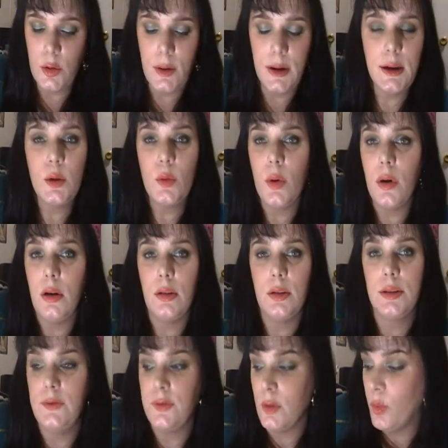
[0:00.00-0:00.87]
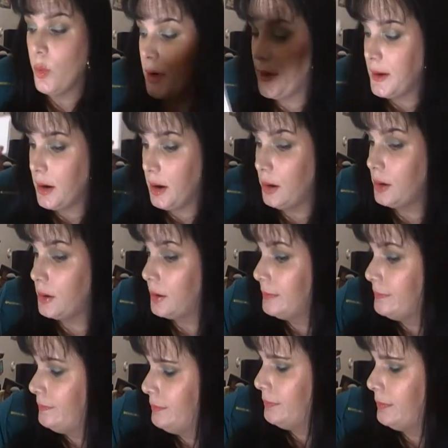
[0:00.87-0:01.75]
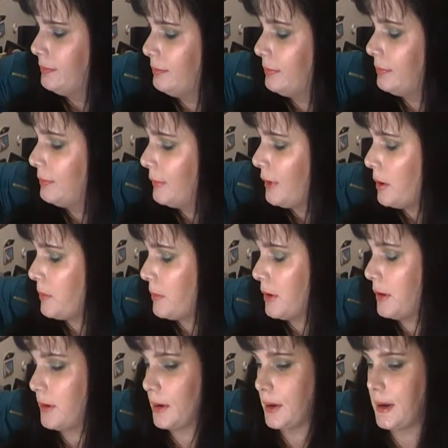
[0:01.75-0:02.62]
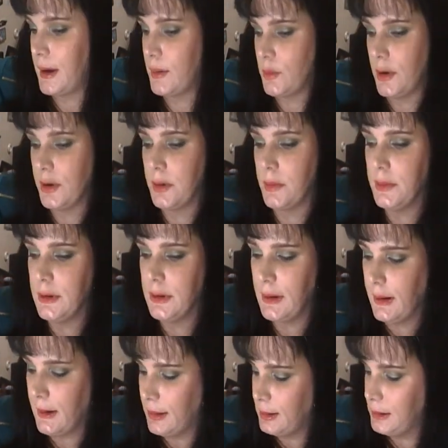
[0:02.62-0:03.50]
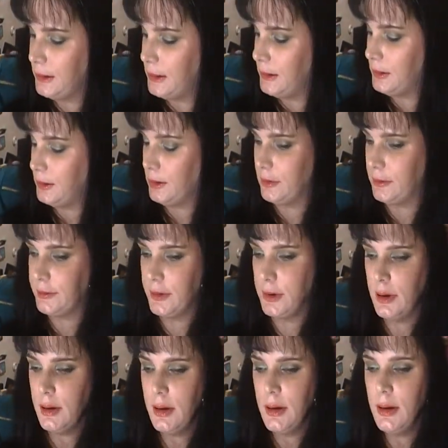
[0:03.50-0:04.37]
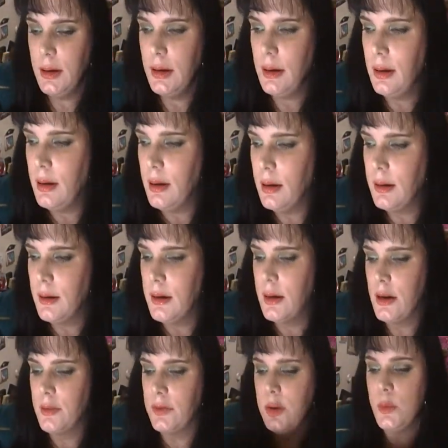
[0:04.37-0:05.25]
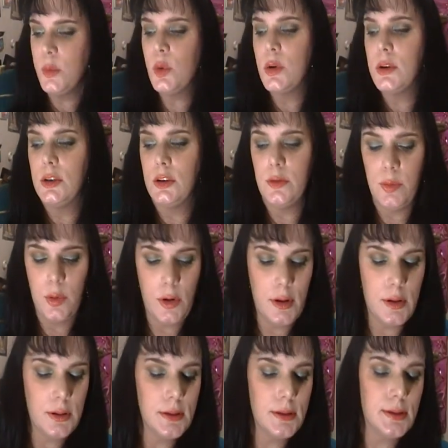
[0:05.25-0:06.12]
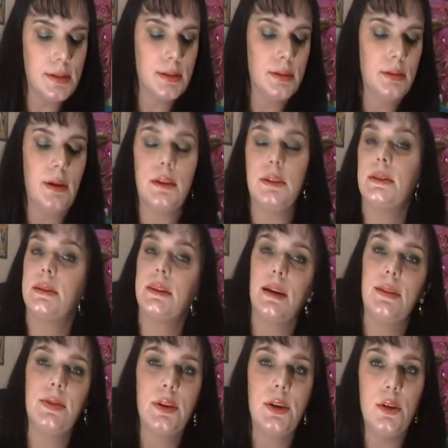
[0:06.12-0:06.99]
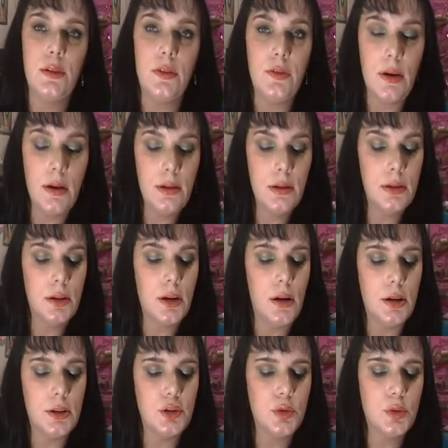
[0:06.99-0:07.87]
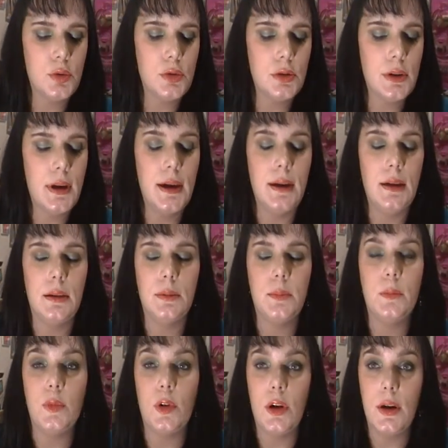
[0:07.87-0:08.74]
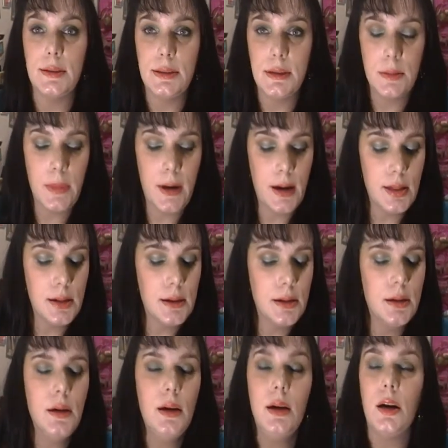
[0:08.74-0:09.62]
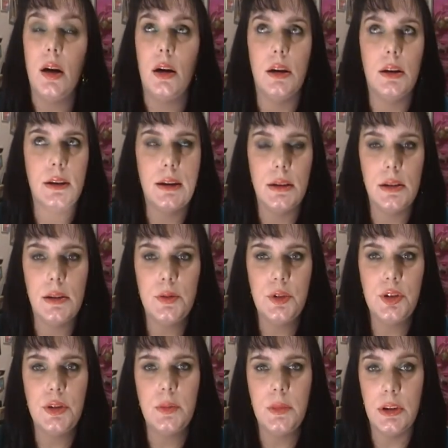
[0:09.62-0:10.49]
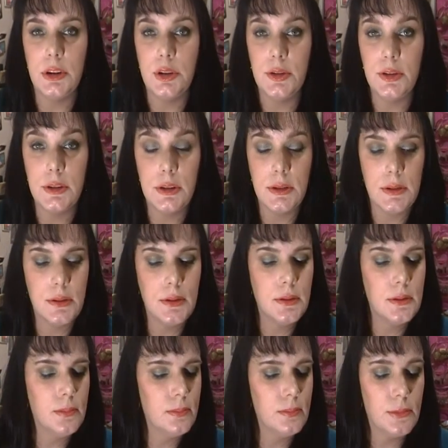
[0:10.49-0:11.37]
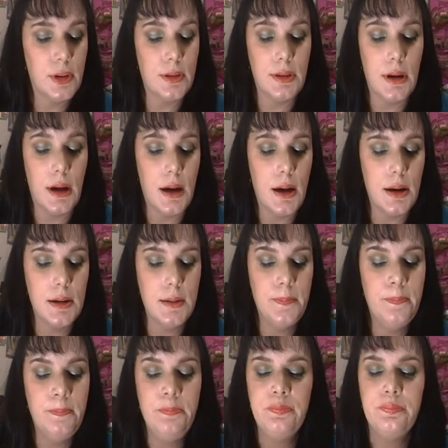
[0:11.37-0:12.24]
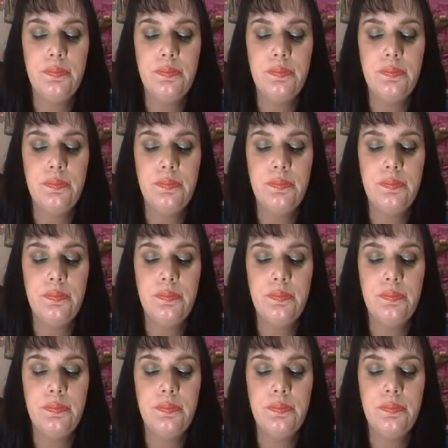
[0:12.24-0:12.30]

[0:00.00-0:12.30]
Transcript: Great quality for $1. I can't recommend it highly enough. A few more e.l.f. products. I just got the e.l.f. Contour and Bronzing Palette. Already in love with it. Been using it since I got it.